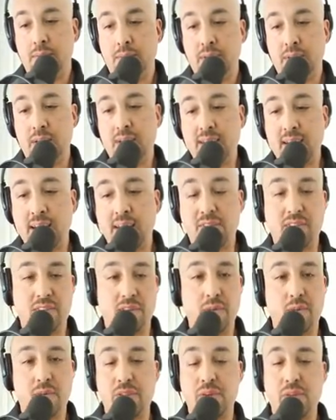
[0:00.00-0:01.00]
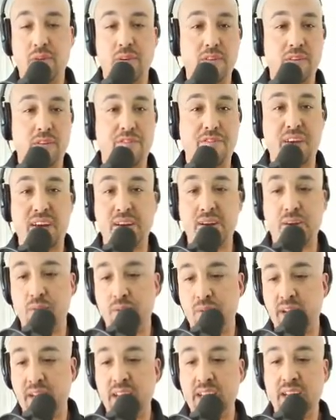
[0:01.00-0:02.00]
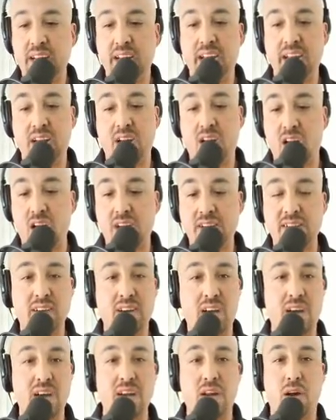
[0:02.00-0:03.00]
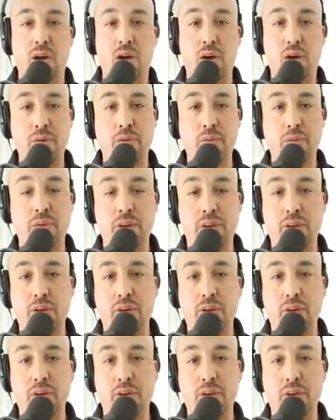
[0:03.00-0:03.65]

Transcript: It doesn't. Whether it's a fight in a ring, an octagon, a hardwood